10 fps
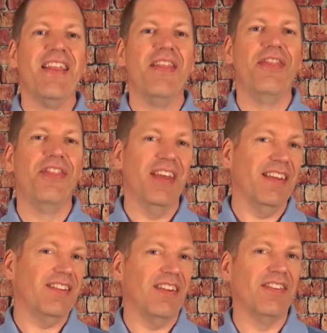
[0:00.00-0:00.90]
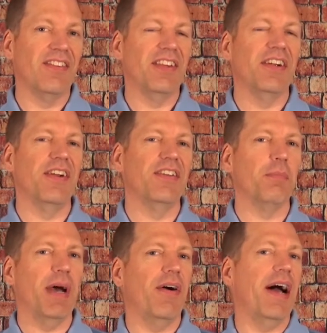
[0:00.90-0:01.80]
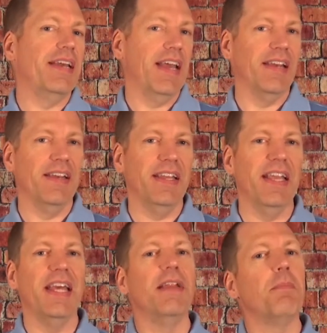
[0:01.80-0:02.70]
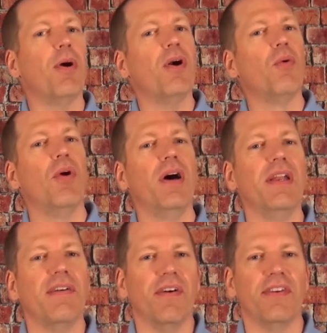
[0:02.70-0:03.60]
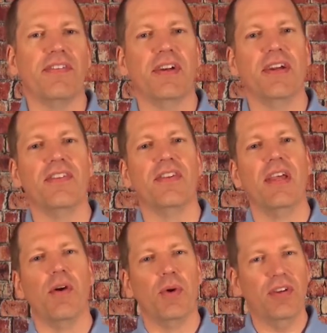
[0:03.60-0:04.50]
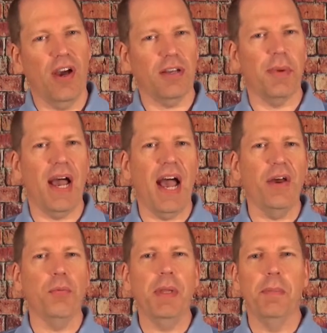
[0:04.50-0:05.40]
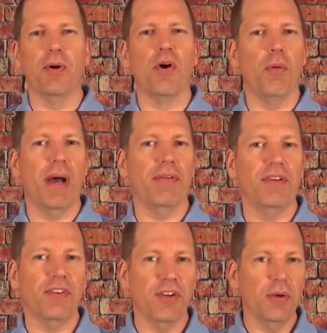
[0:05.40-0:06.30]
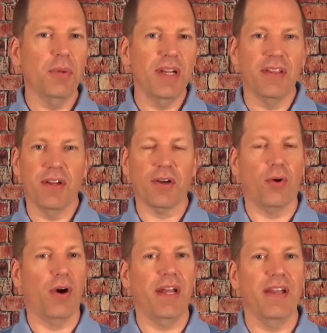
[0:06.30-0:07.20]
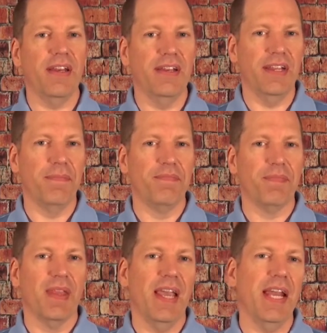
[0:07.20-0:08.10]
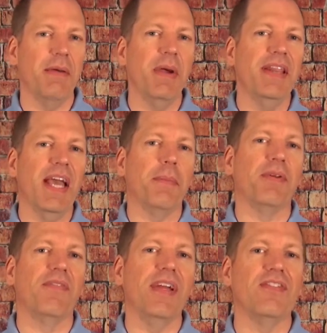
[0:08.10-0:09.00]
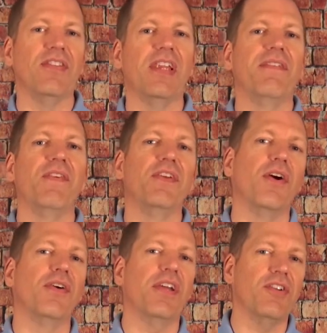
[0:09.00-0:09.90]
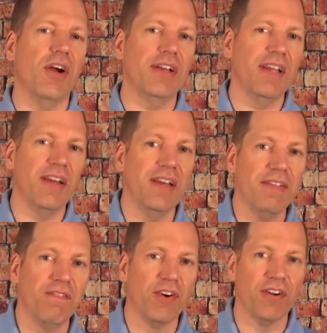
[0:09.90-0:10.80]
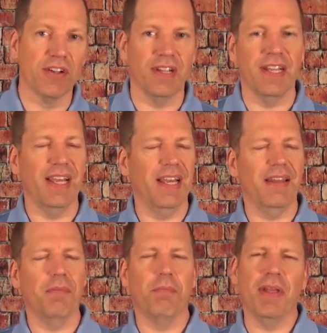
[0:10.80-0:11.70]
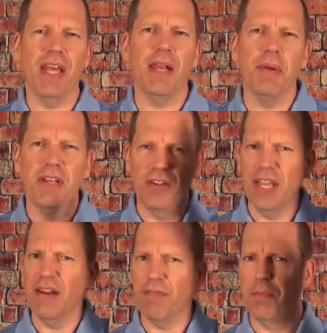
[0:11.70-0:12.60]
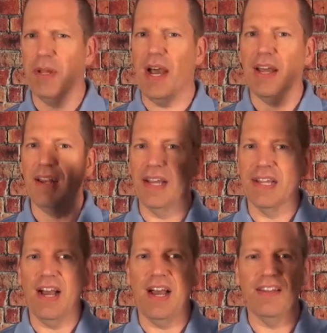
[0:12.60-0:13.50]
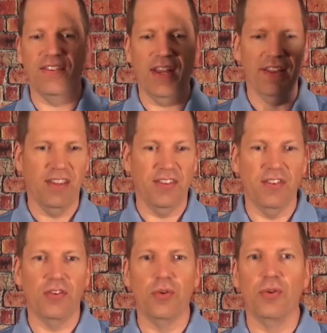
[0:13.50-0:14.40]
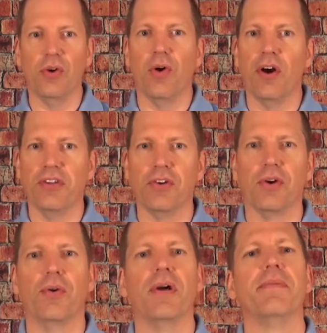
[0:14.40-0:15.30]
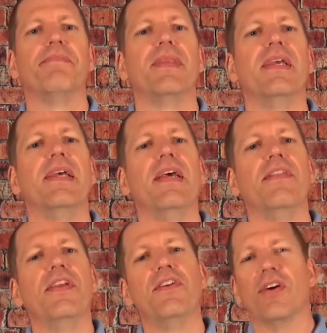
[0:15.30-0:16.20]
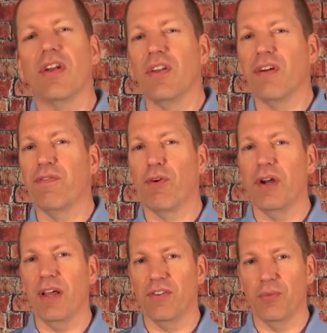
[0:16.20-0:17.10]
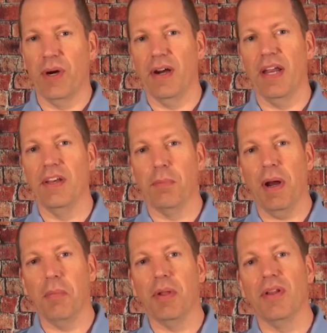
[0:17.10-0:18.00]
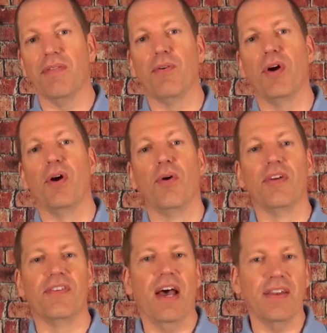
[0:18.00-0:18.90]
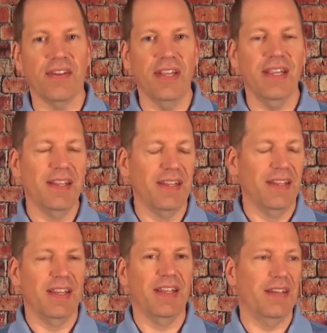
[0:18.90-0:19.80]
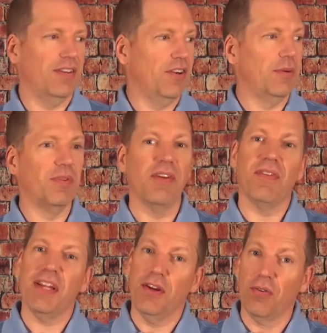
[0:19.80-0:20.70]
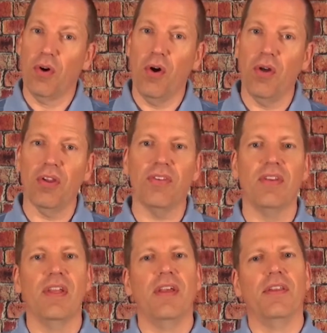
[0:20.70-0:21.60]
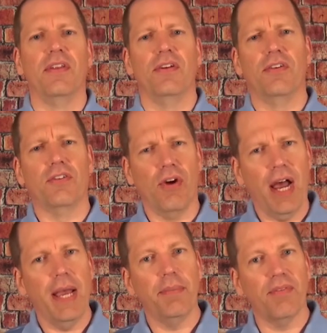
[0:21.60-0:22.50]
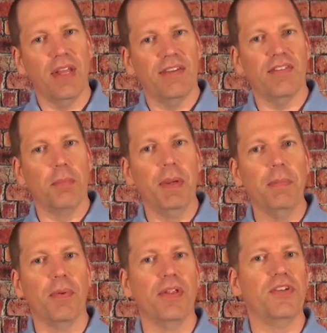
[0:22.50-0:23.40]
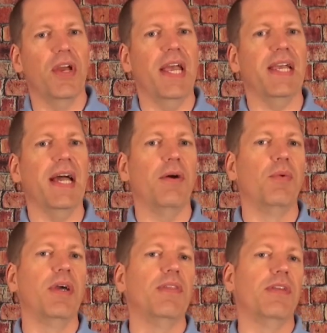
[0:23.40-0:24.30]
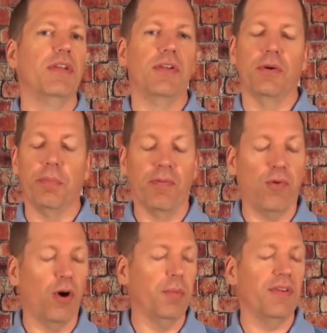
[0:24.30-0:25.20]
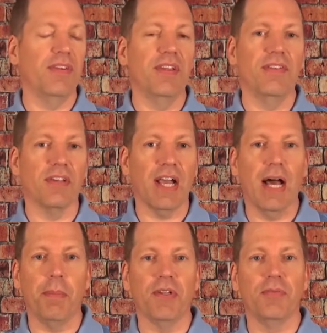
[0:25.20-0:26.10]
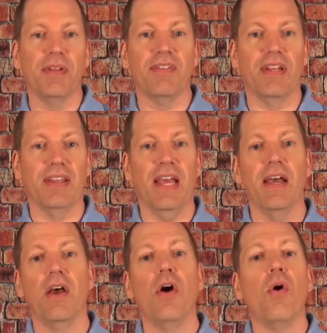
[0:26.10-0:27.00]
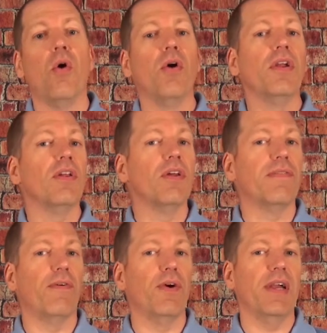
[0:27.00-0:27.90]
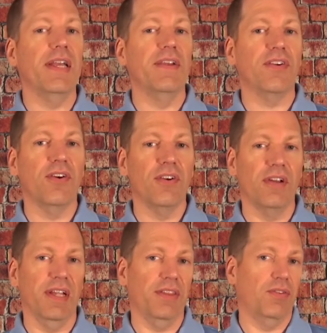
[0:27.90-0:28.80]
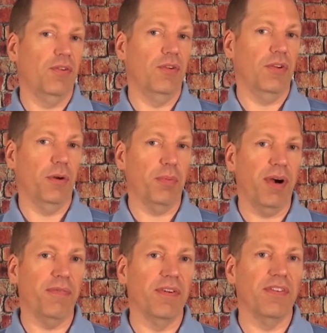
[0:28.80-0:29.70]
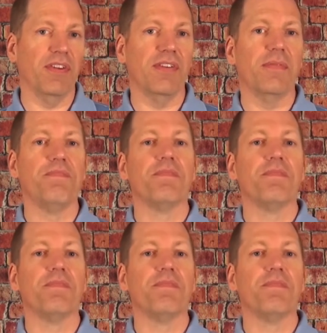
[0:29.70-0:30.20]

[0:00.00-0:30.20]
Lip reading: This is a series about identity. And in part one of our series, we talked about how do people go about determining their core identity. And I made the observation that if you don't get your identity vertically, by that I mean you get it from God, let God say this is who you are at your core, then you're going to look for it elsewhere. And you'll probably look for it horizontally in terms of like your roles, the tribes, that's the people that you hang out with, your performances, accomplishments like that, or you'll look for it internally through your preferences.